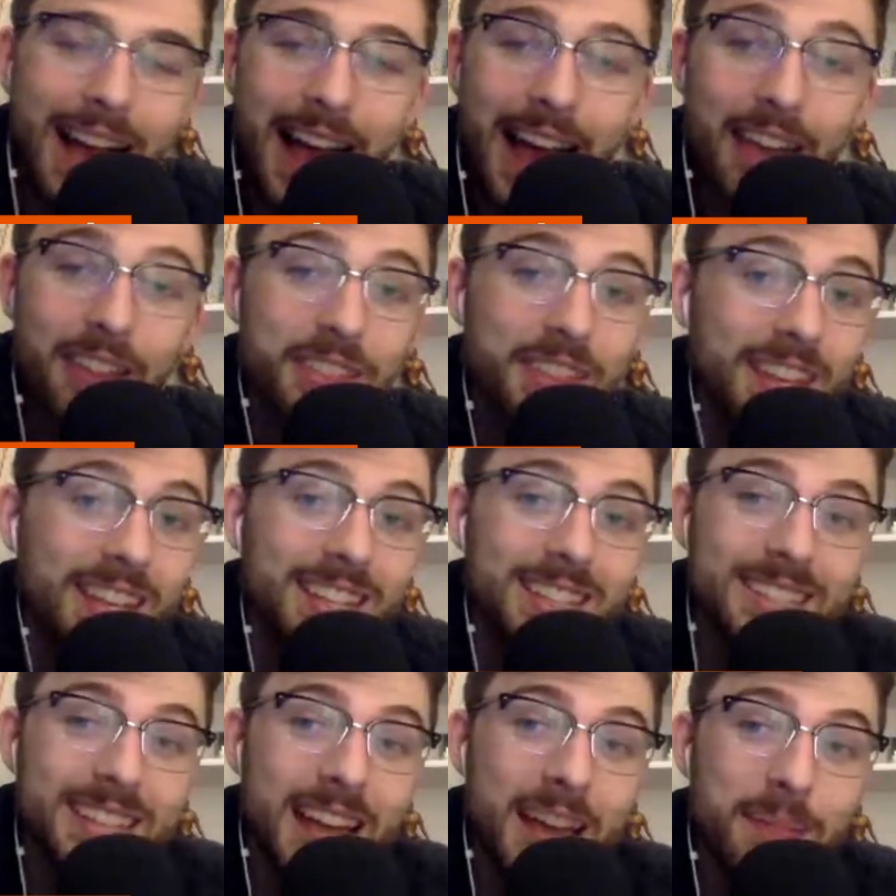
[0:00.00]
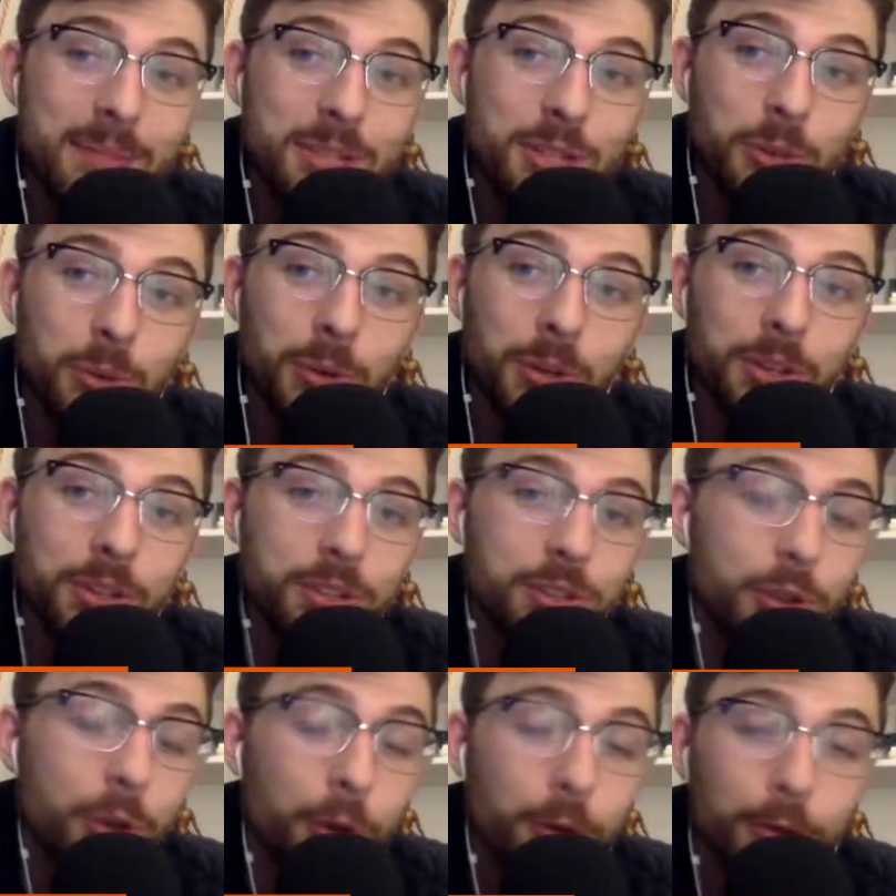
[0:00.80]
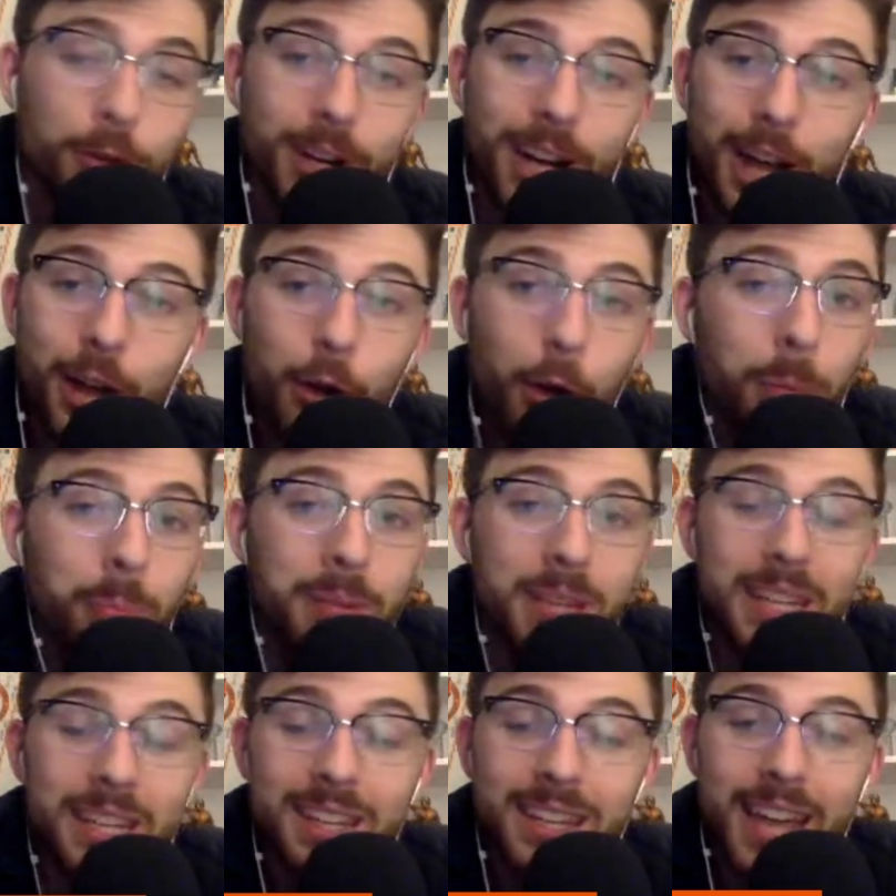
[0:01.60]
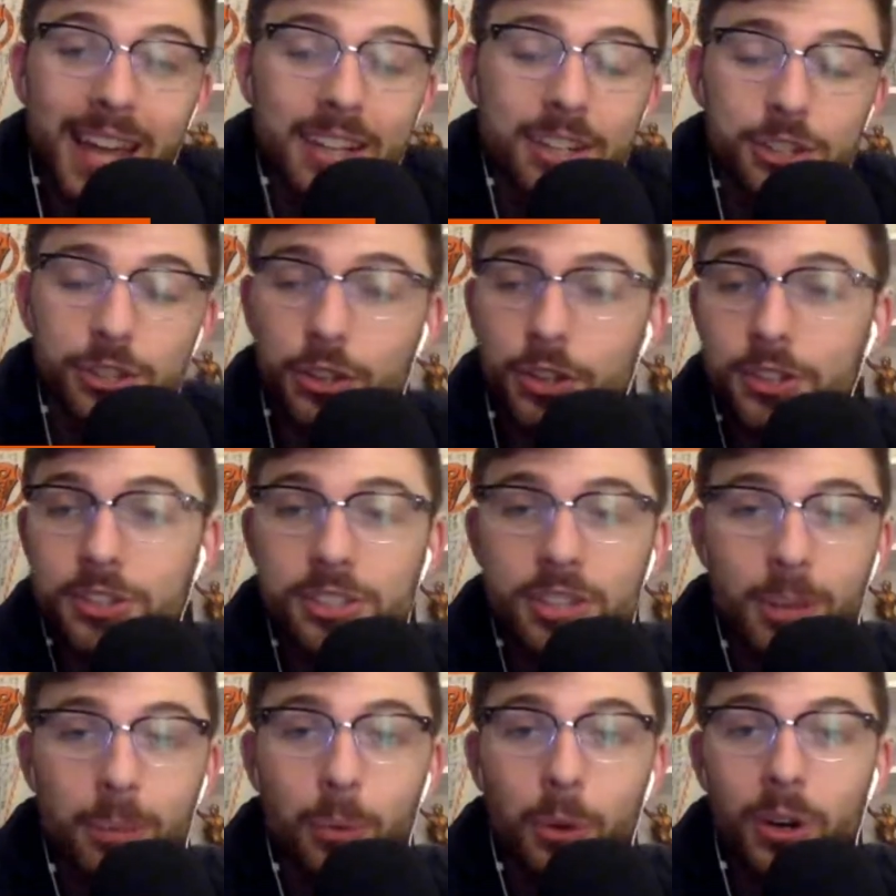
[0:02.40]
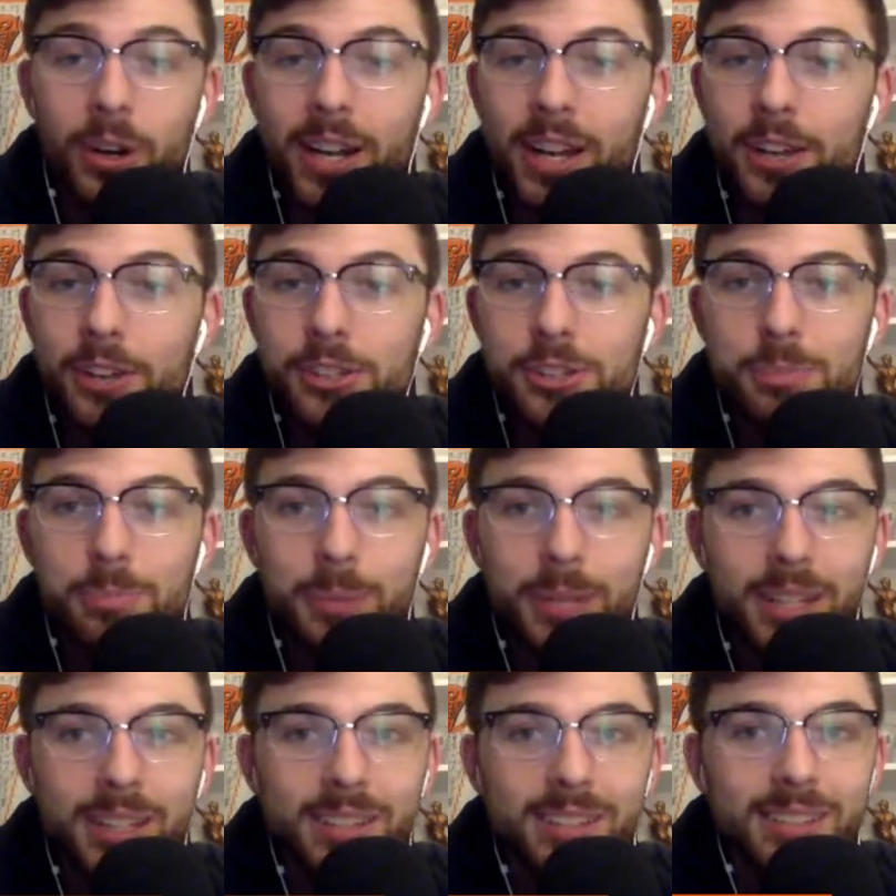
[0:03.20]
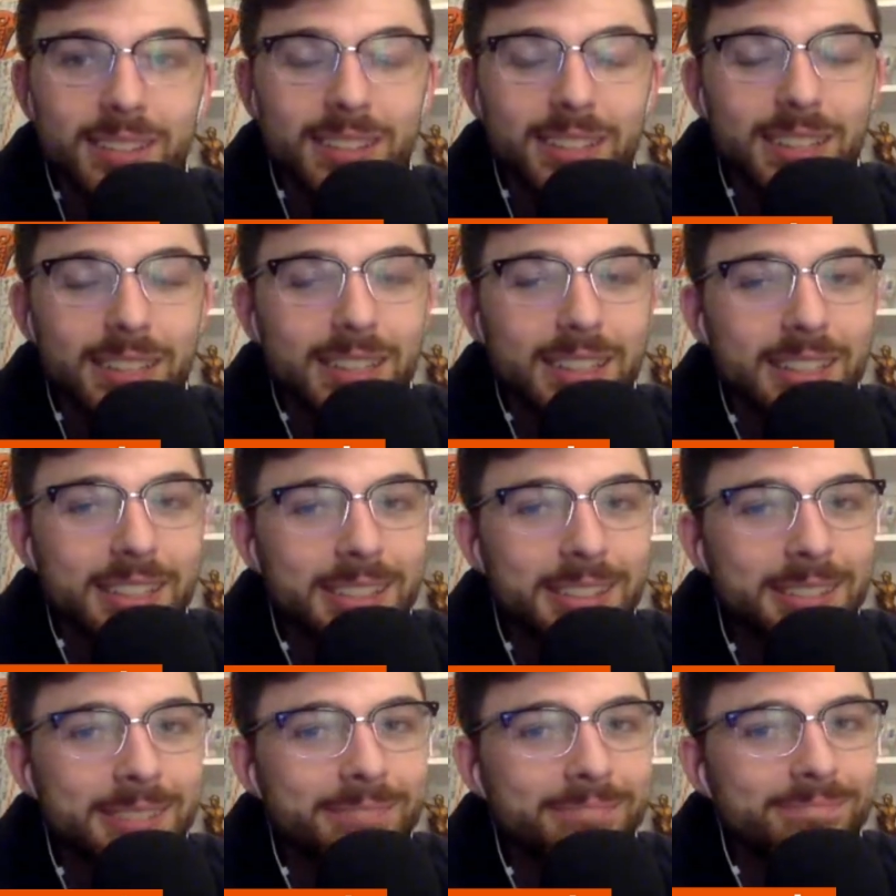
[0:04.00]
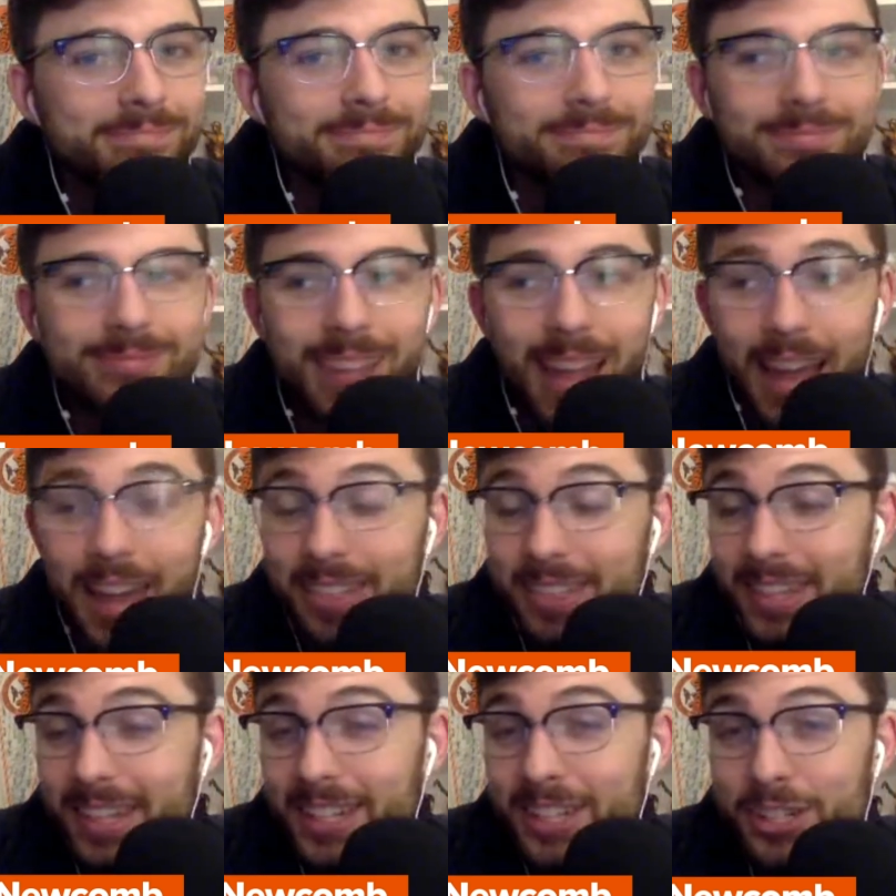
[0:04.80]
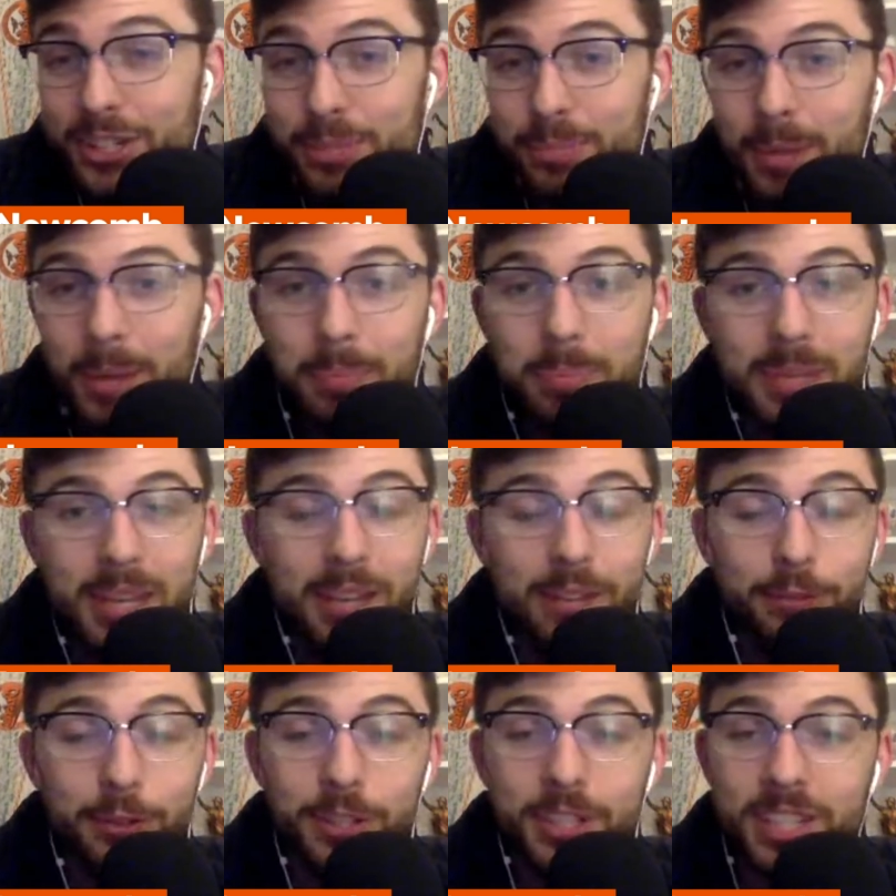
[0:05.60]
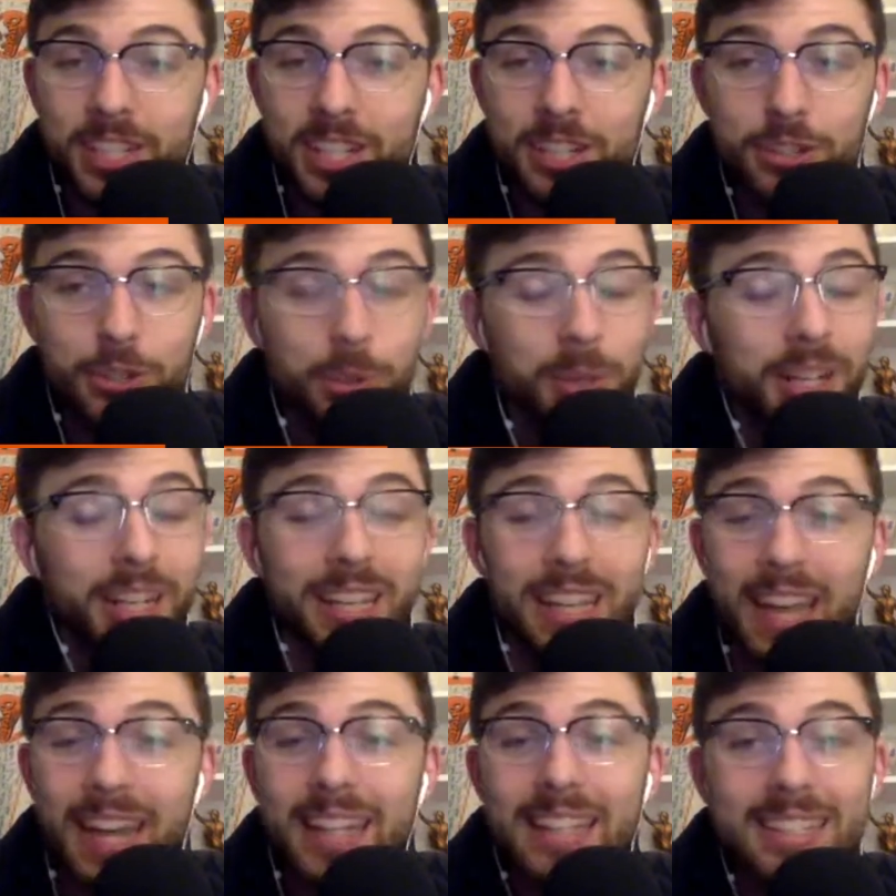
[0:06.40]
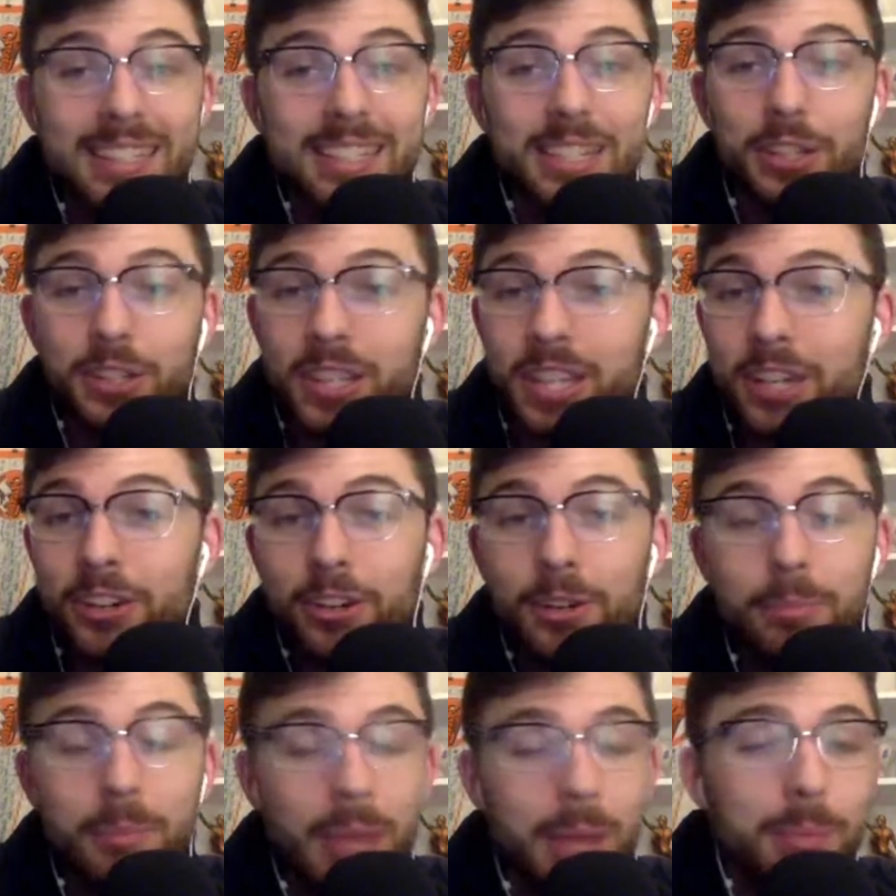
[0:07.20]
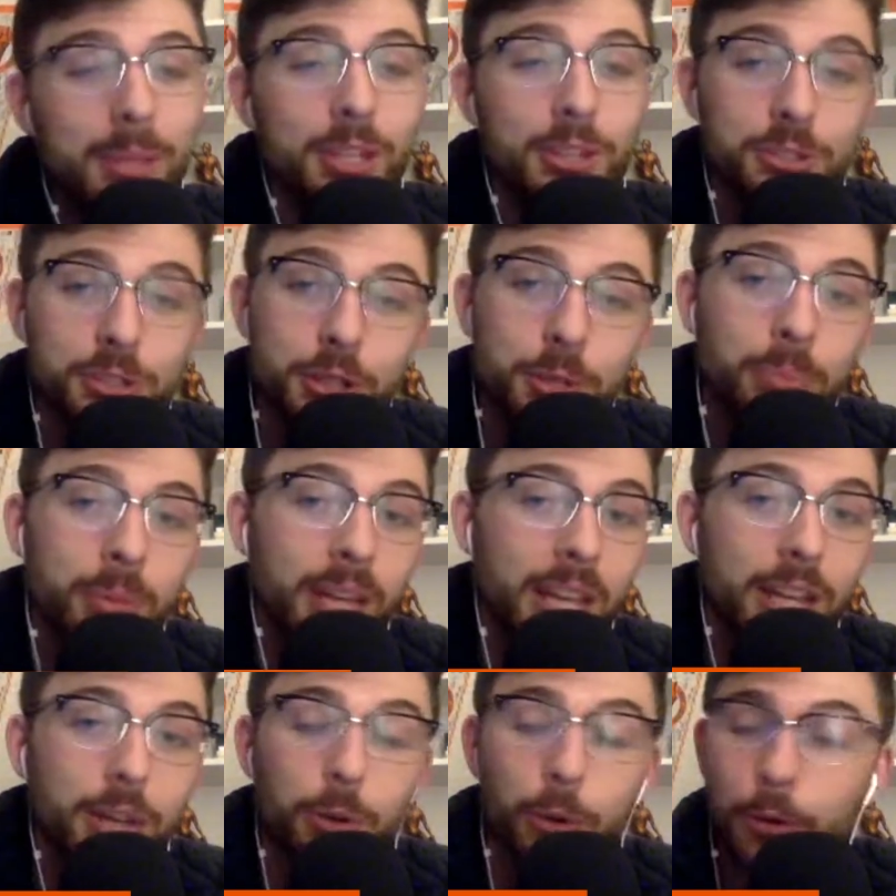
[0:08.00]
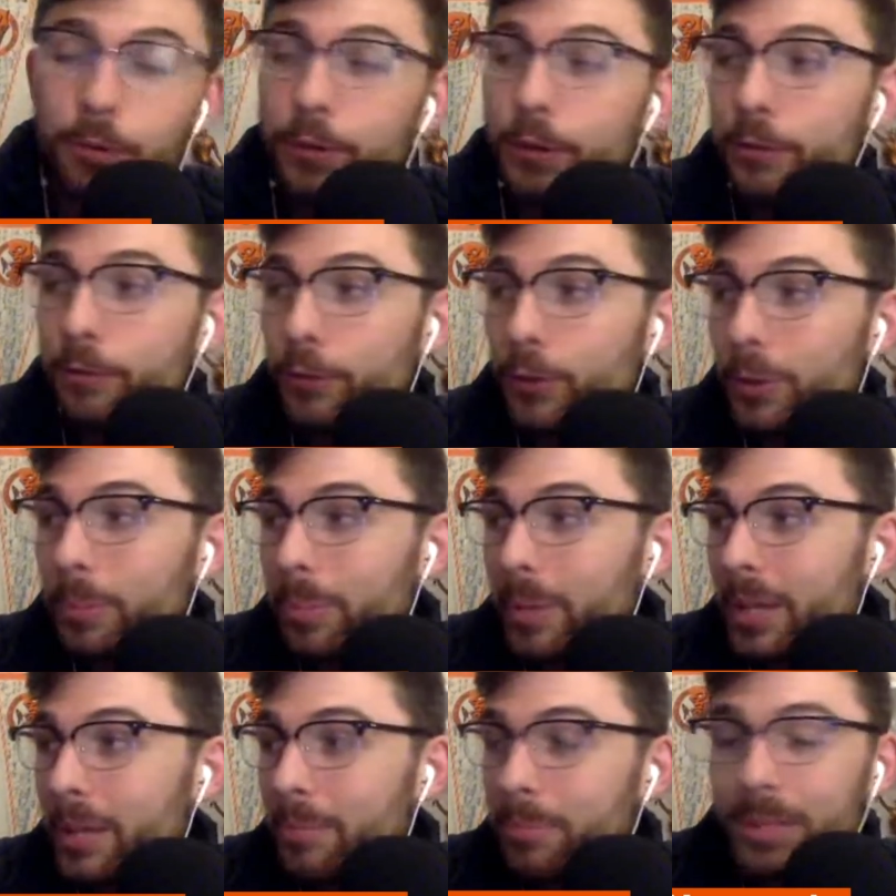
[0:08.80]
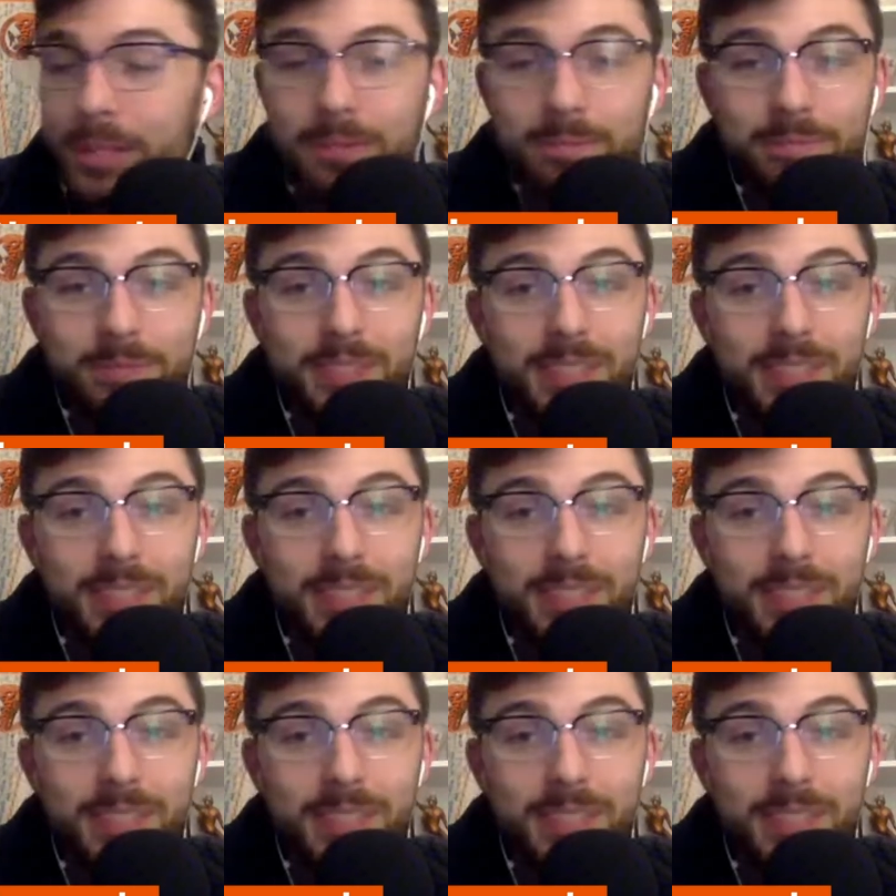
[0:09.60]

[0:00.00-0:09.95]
I think his time as an Oriole is over, and I hope he catches on somewhere else, but I think it just might be it for DJ Stewart. And again, he's still here, and maybe he'll still play in Norfolk for a bit, but